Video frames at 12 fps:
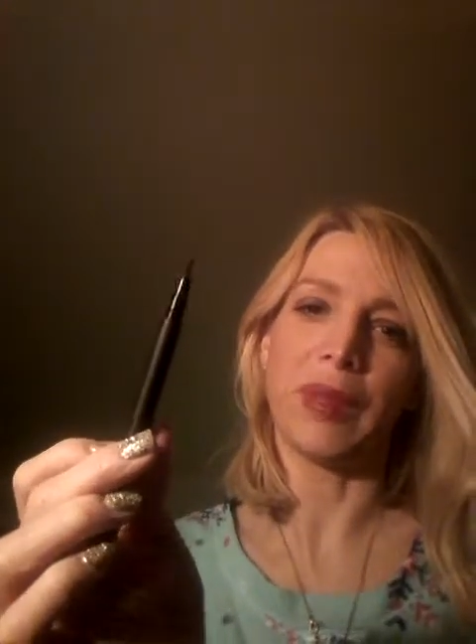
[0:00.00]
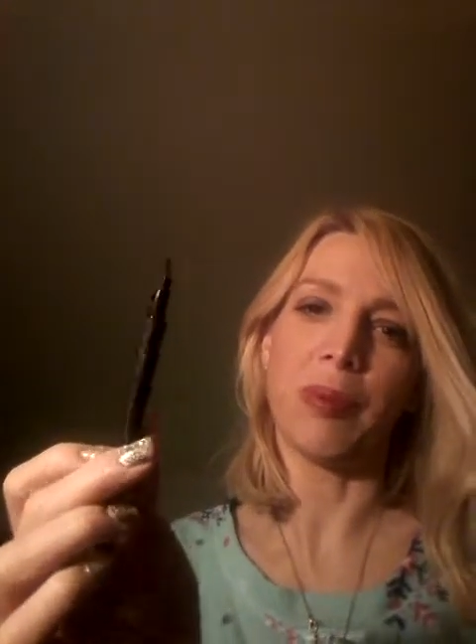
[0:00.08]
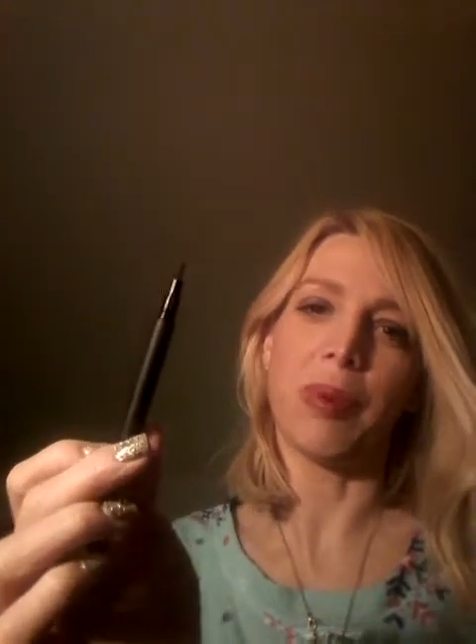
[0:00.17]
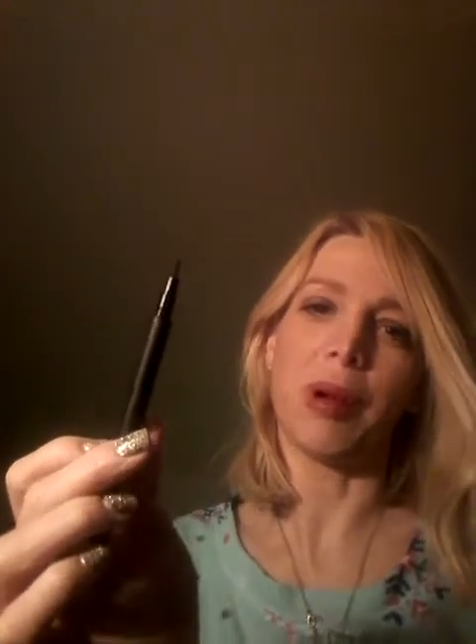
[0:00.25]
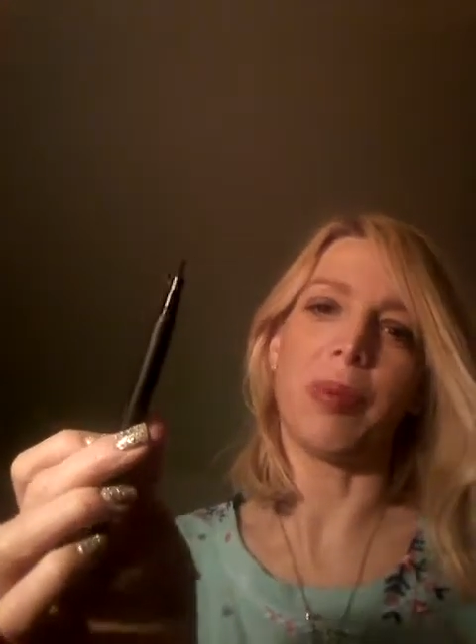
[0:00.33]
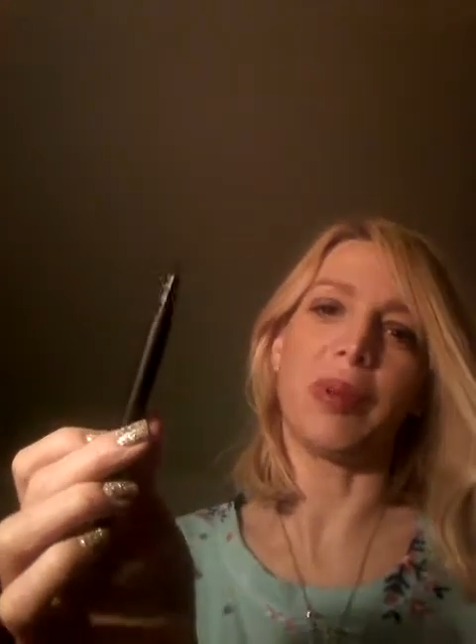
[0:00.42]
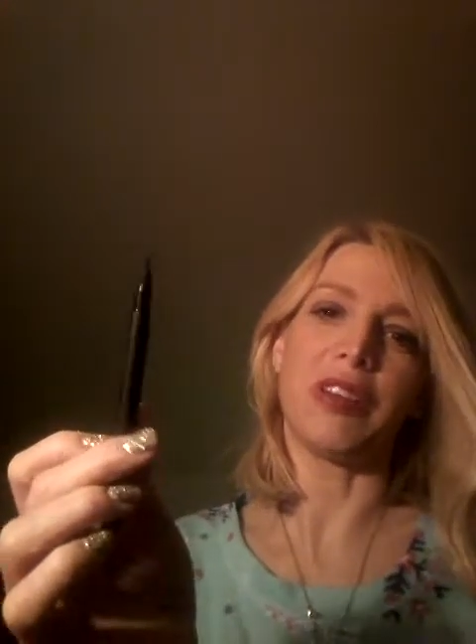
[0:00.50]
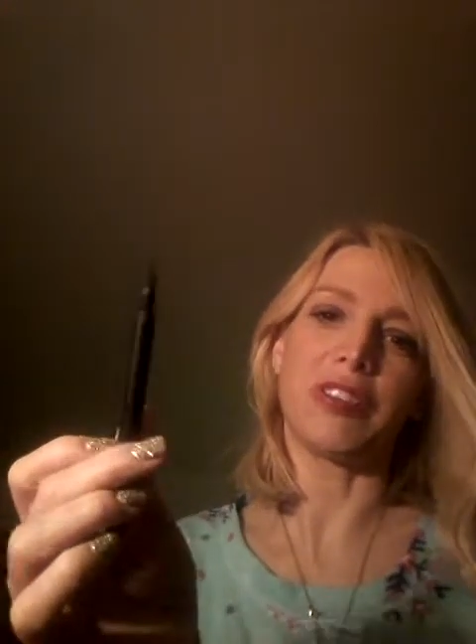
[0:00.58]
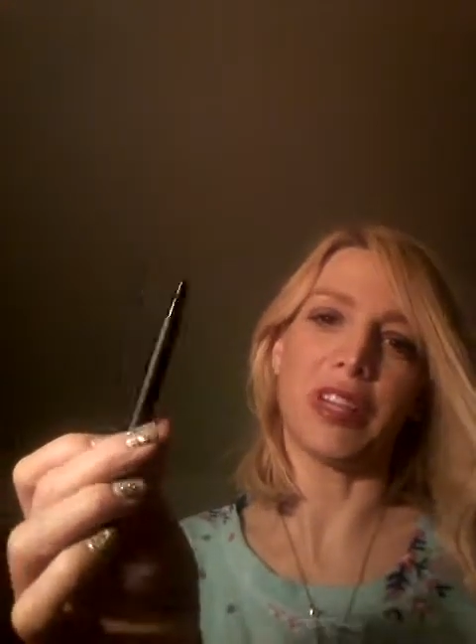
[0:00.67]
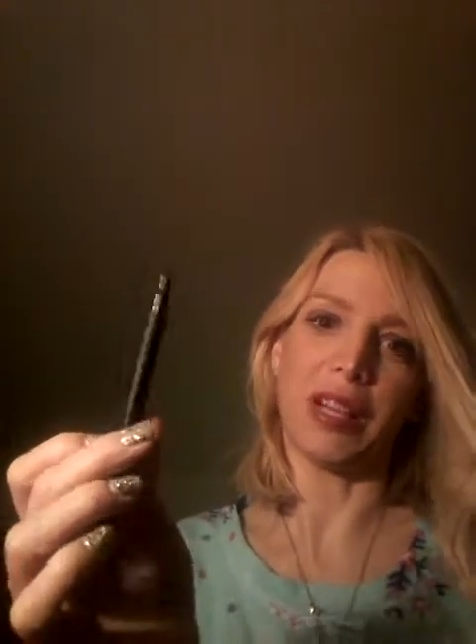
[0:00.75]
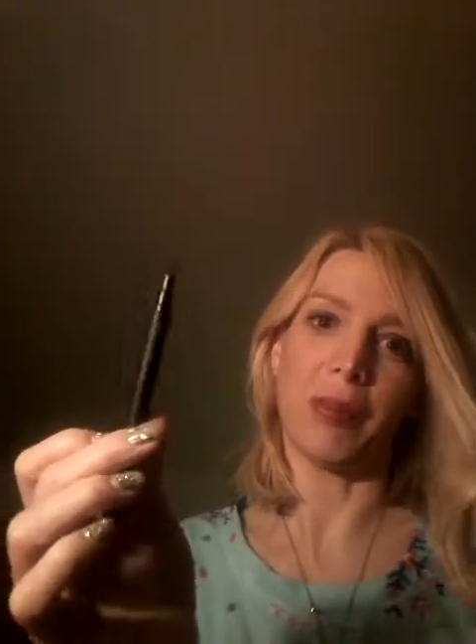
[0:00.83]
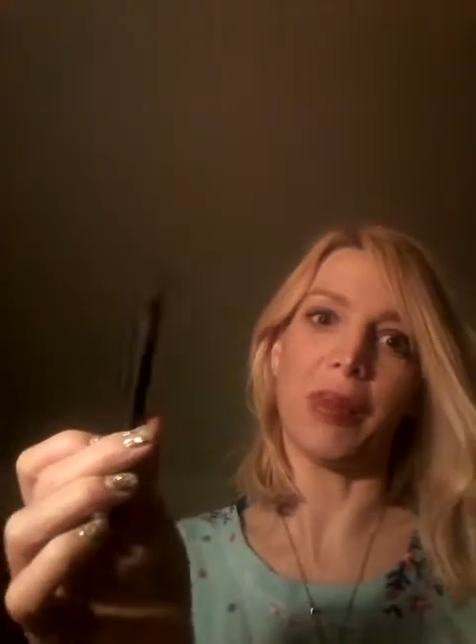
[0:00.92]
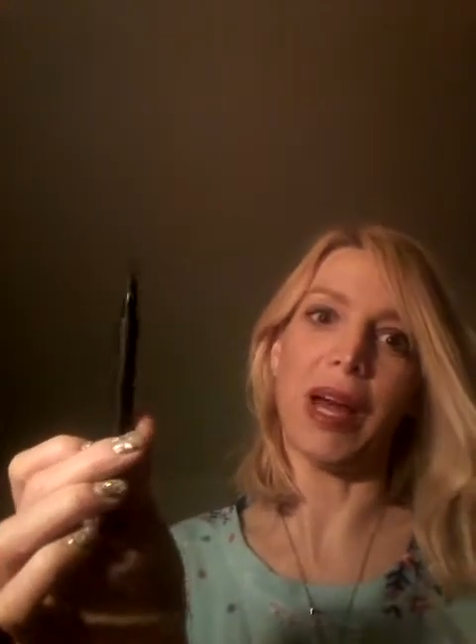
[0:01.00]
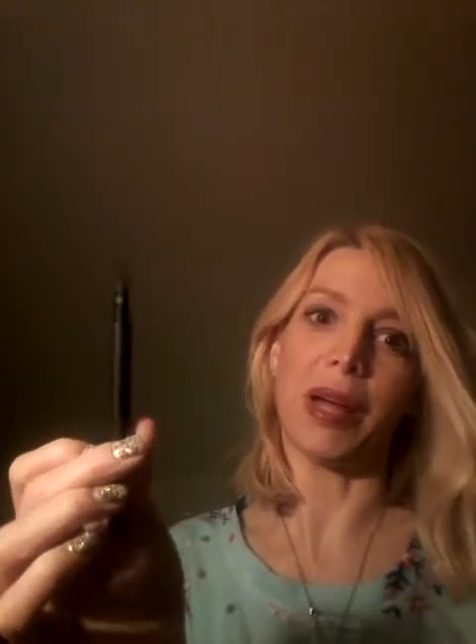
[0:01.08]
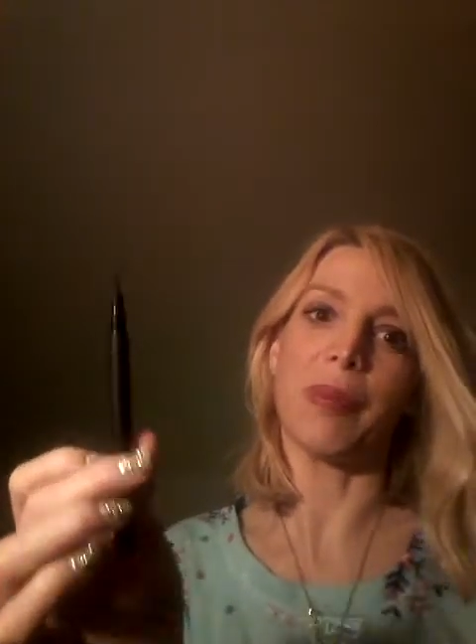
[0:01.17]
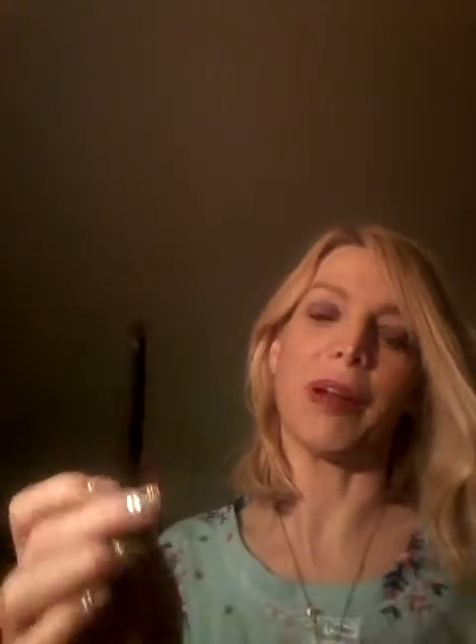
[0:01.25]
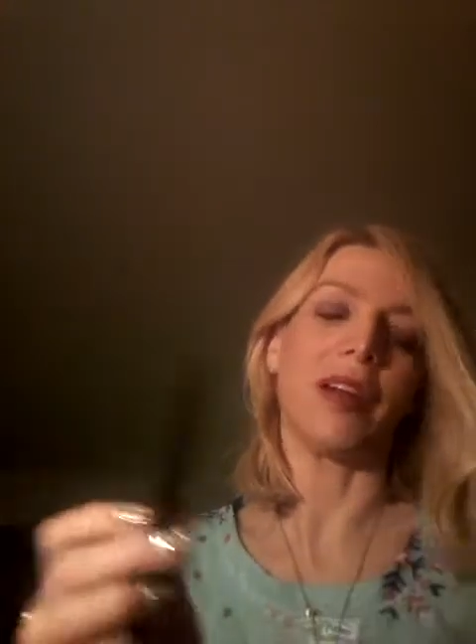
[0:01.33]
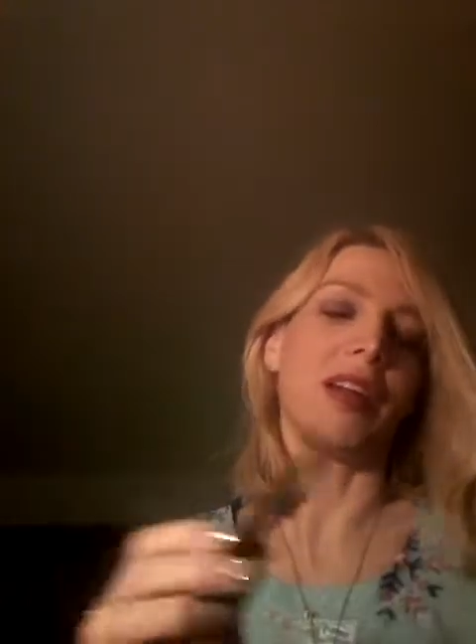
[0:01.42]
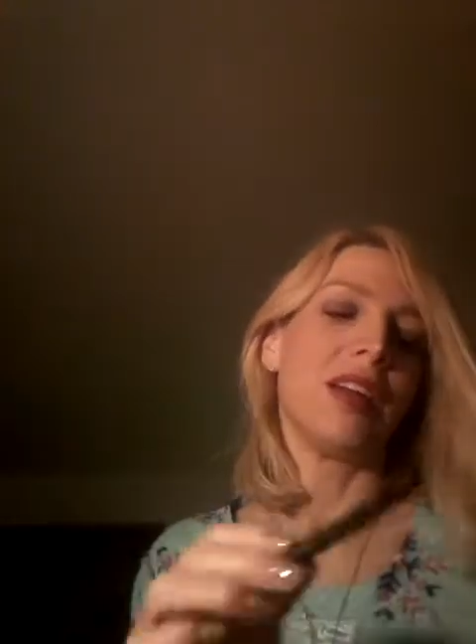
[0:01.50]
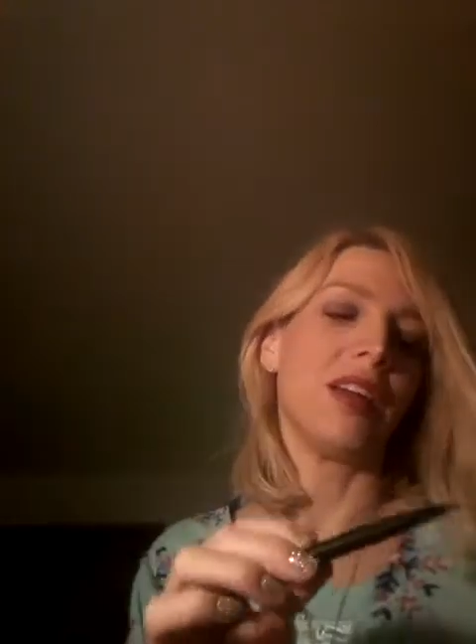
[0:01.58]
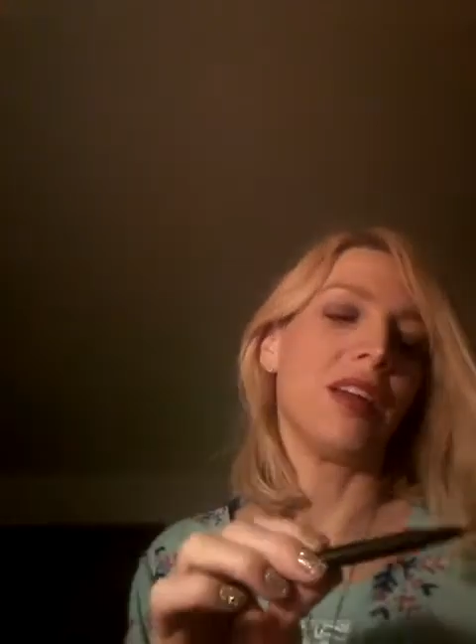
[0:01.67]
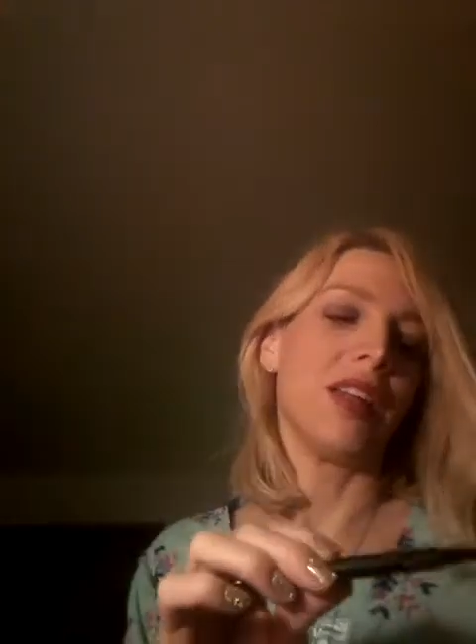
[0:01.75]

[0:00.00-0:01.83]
purplish, like a blackberry,